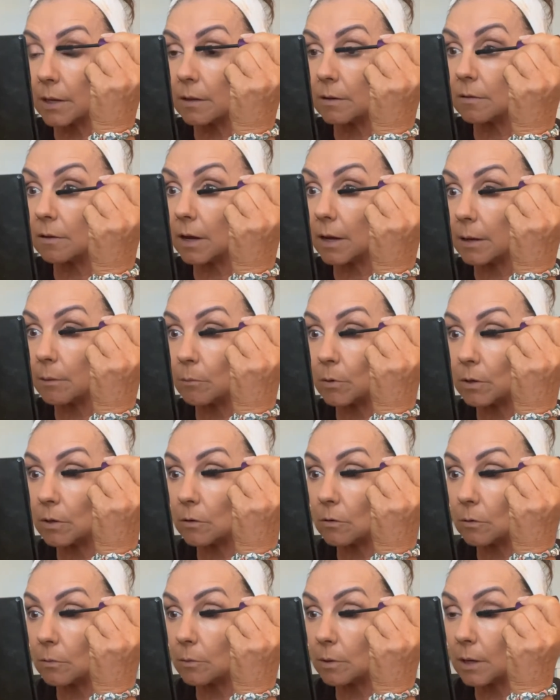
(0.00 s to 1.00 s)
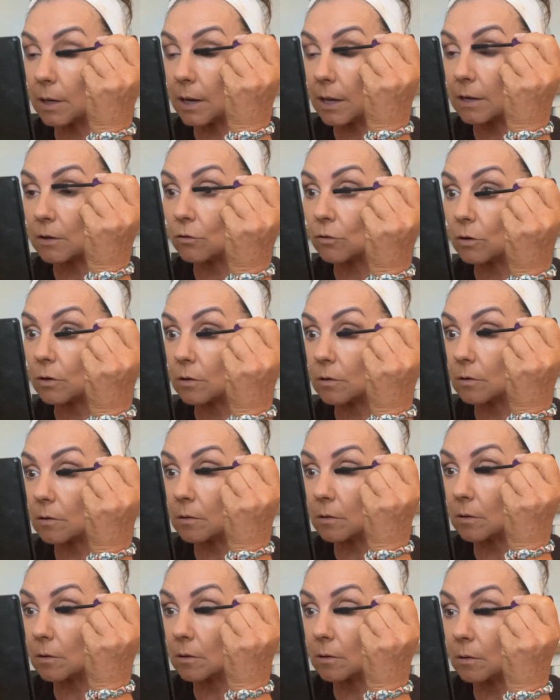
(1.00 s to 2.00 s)
your time when you're doing your lashes.
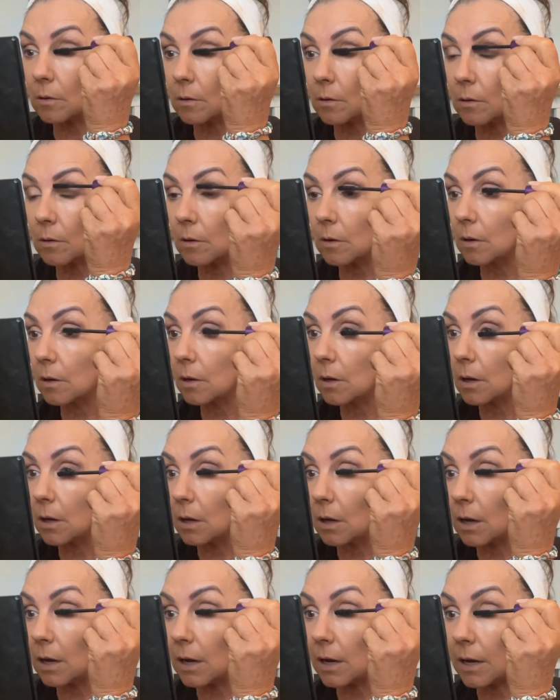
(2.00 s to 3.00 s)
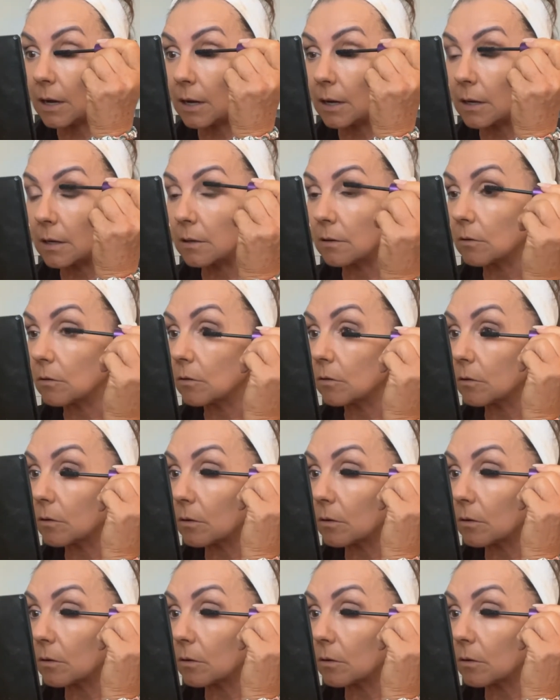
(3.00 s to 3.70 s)
And